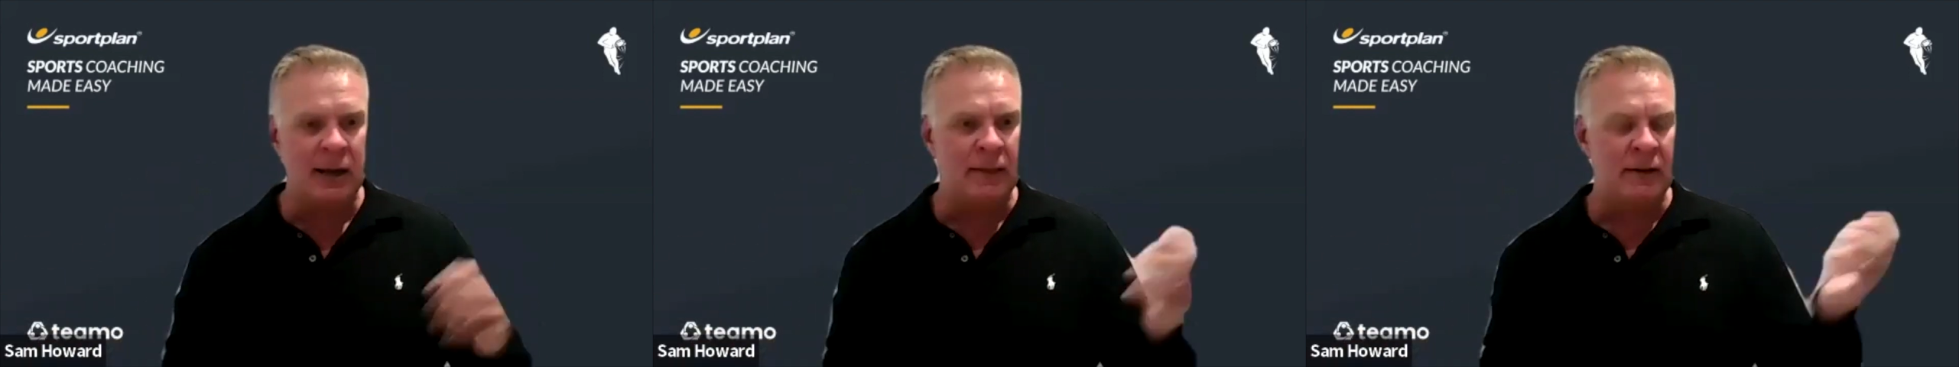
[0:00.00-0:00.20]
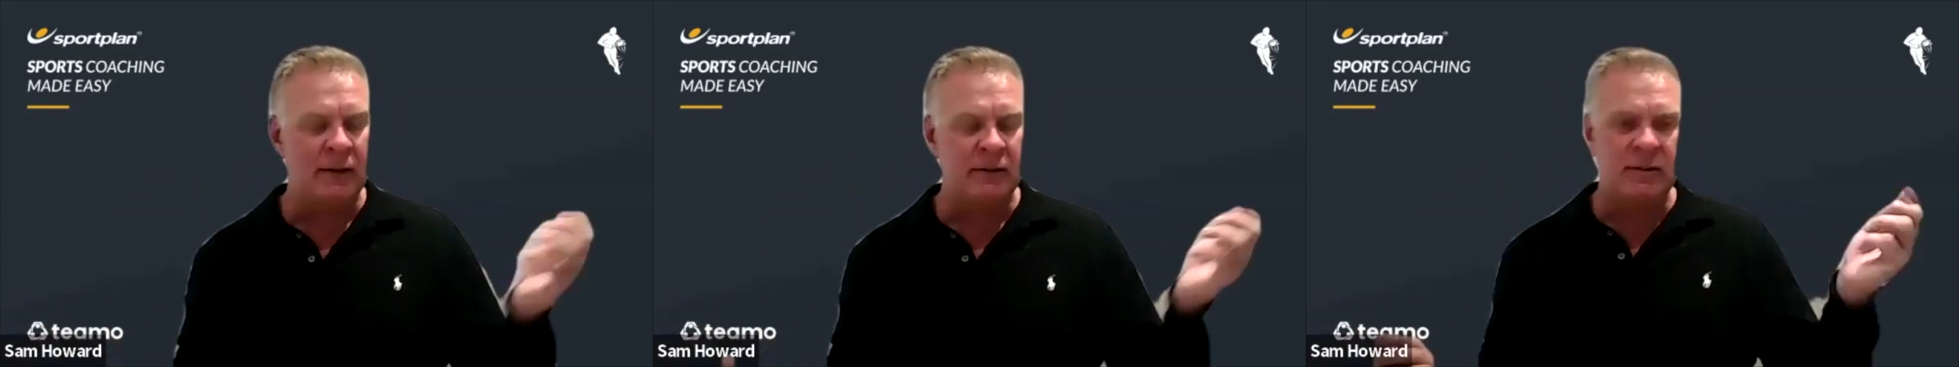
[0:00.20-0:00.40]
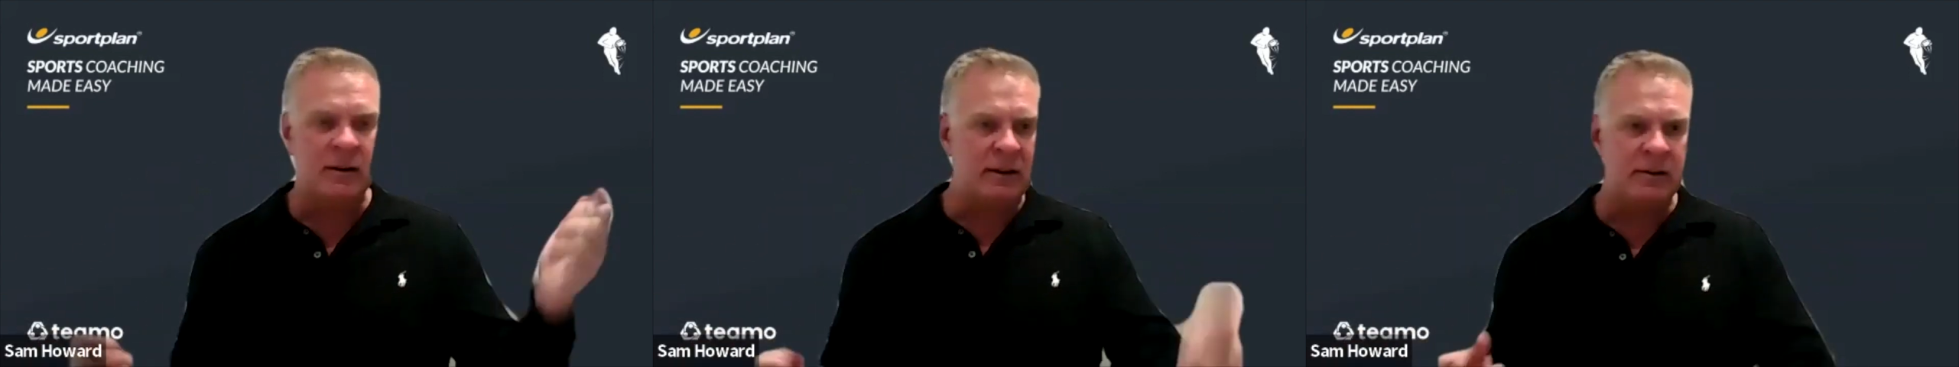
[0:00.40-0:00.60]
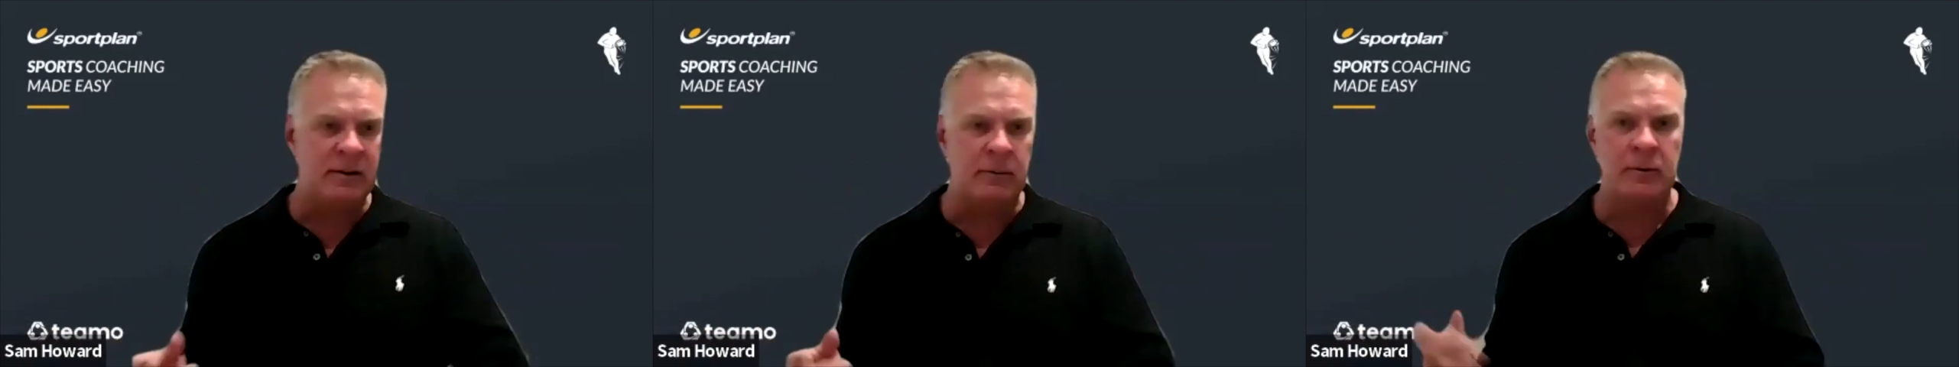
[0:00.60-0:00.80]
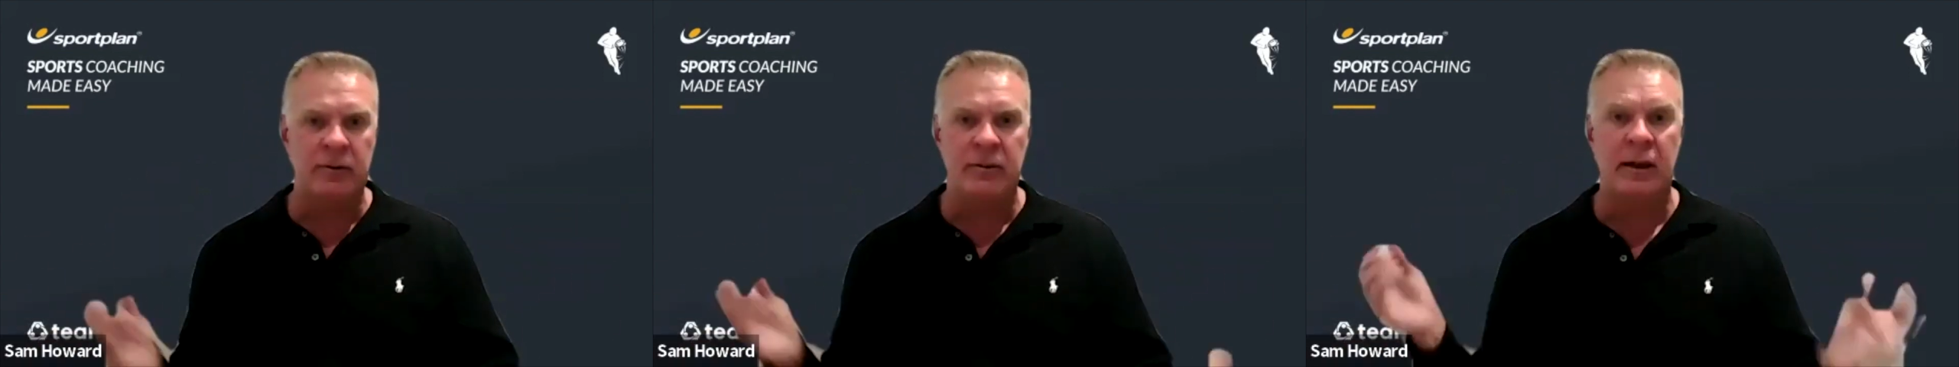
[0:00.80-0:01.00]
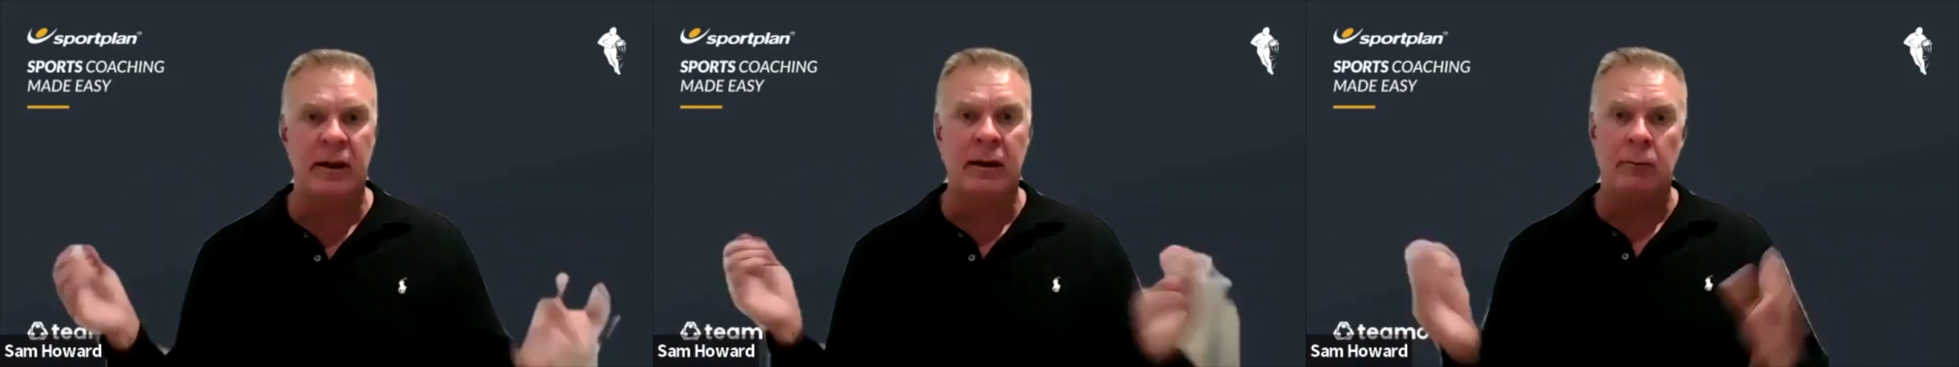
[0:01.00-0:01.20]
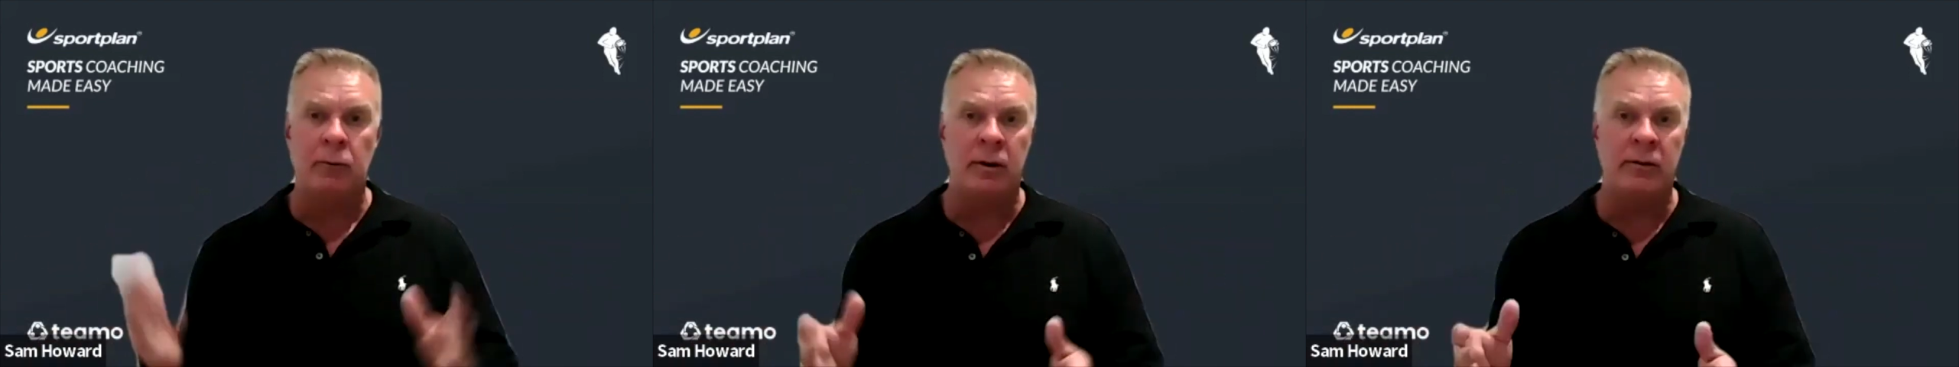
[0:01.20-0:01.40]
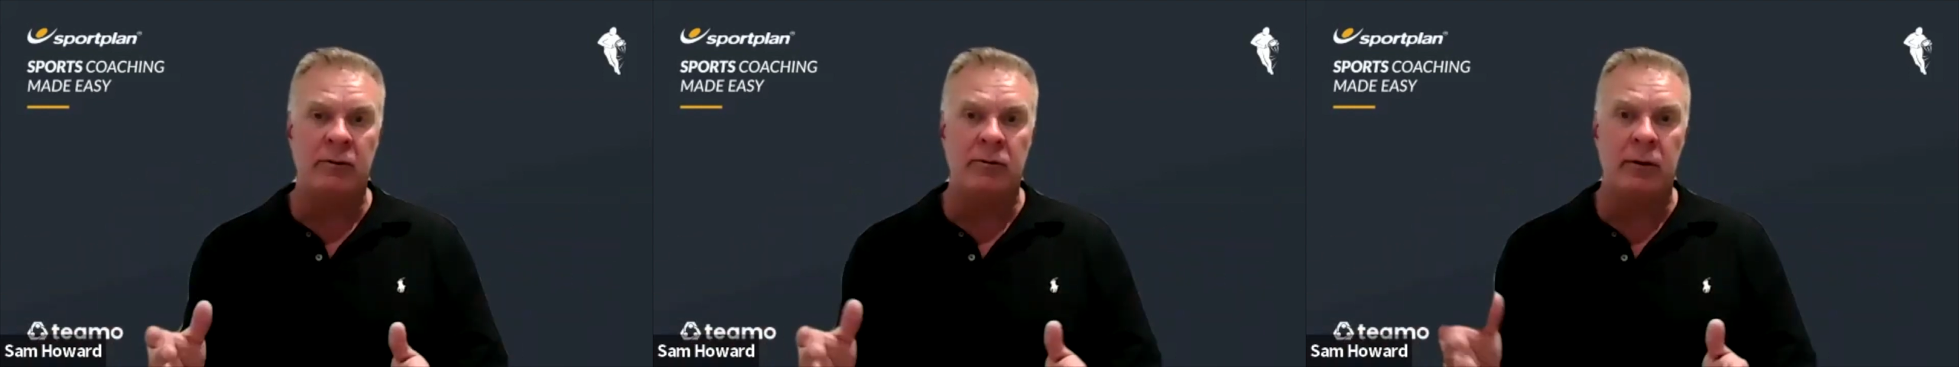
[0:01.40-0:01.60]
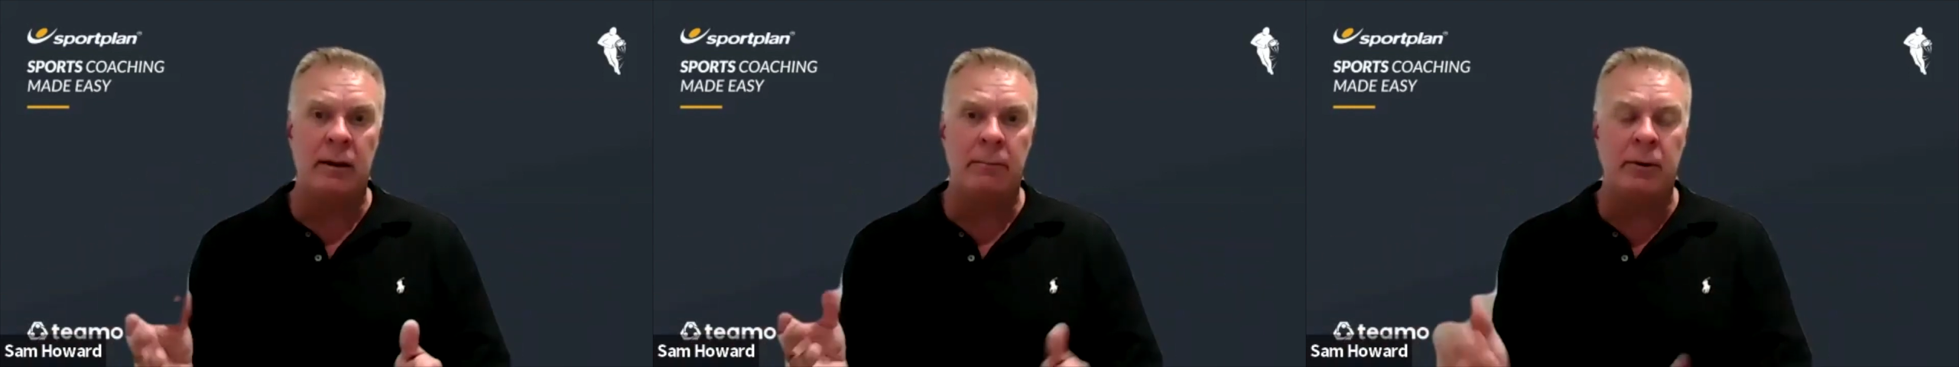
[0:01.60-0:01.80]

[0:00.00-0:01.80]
and then suddenly someone's there and we're into it.